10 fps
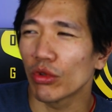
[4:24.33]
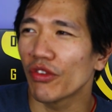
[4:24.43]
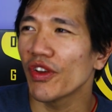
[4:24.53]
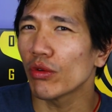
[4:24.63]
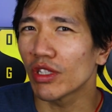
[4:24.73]

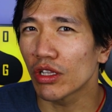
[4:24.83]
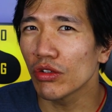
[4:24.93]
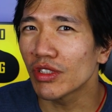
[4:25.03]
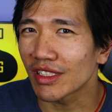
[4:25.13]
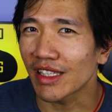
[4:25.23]
The thing with the
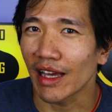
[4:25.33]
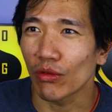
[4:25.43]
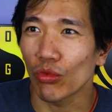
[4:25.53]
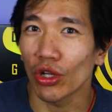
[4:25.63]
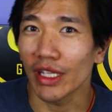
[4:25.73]
glutes is
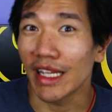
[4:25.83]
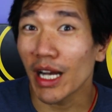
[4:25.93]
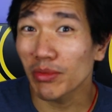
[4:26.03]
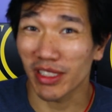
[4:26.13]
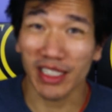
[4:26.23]
that, well, it
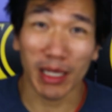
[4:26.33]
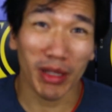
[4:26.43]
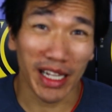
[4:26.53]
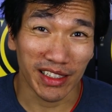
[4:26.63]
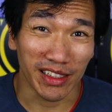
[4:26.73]
helps to
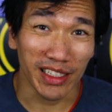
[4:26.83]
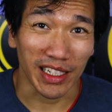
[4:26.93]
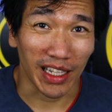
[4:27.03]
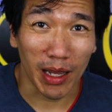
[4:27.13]
stabilize the knee.